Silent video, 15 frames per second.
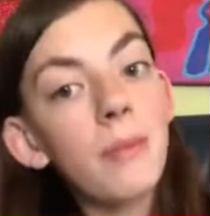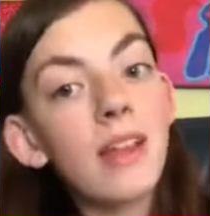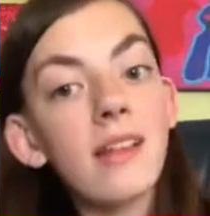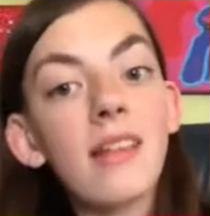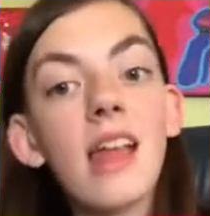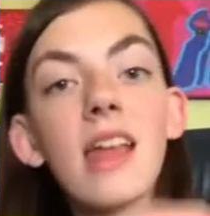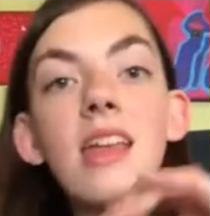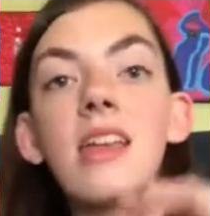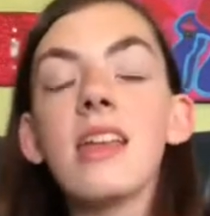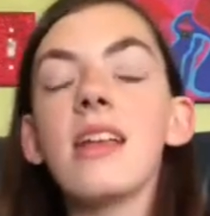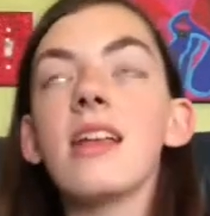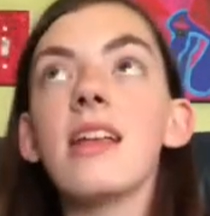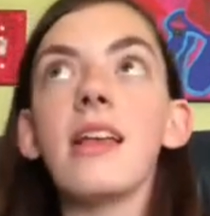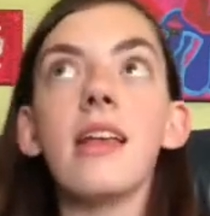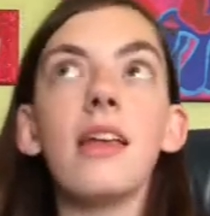because
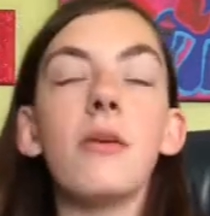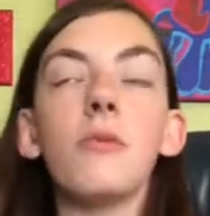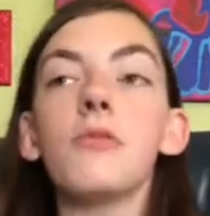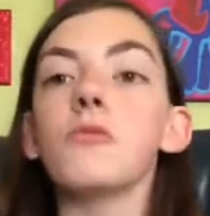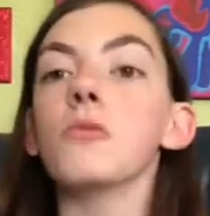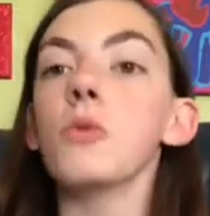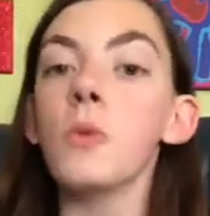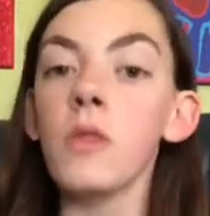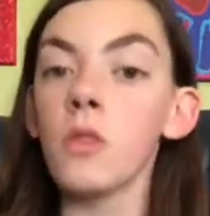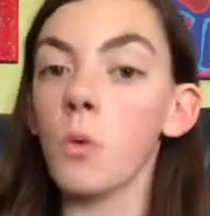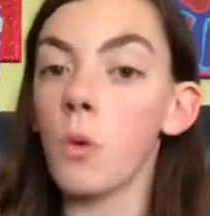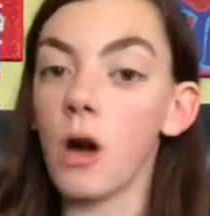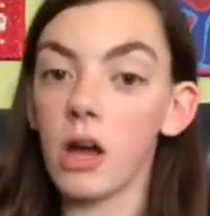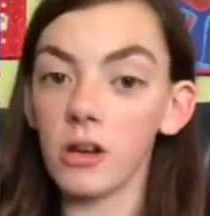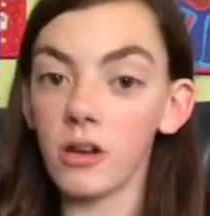it would ruin the
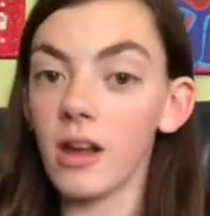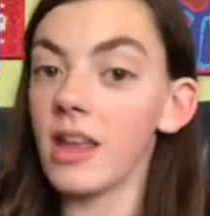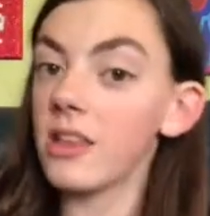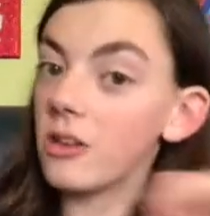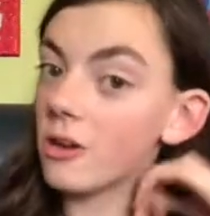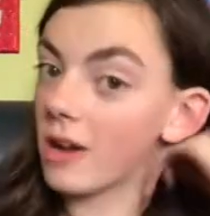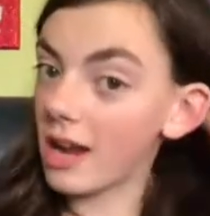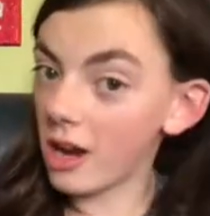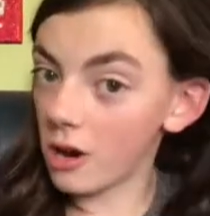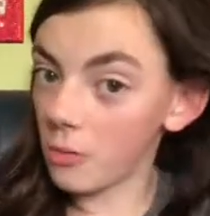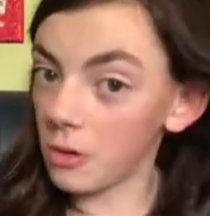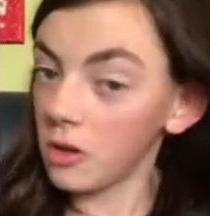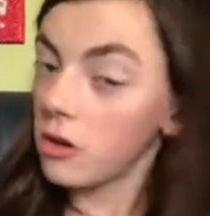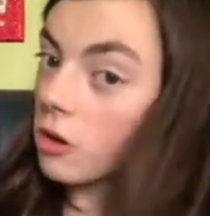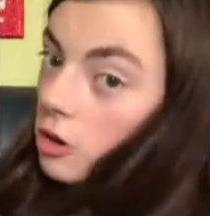water and your hair
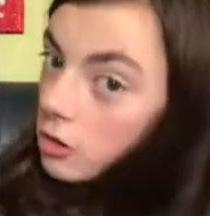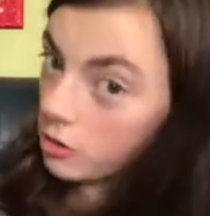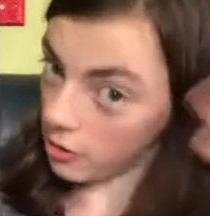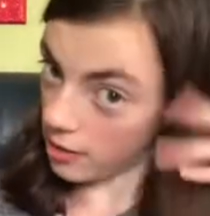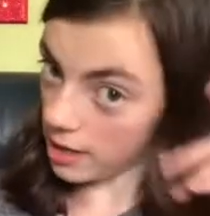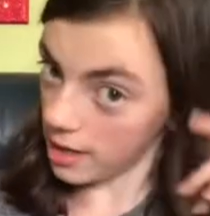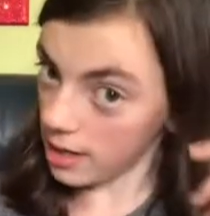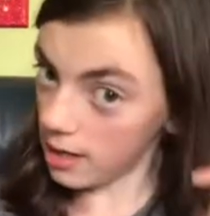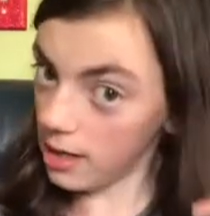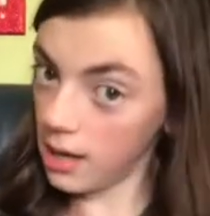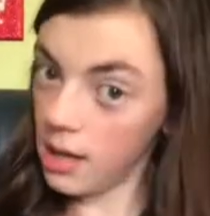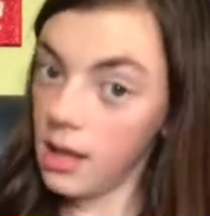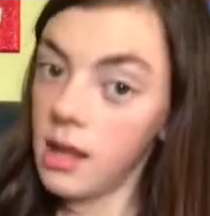would turn green.